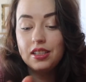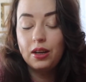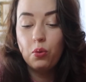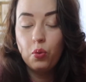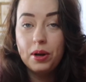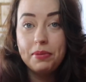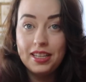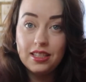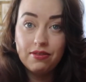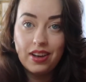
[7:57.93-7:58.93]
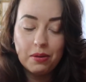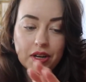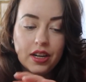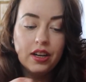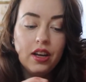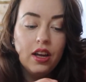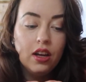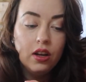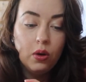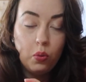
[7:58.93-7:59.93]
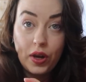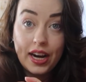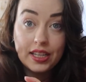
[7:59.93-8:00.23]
like one piece of fabric, when I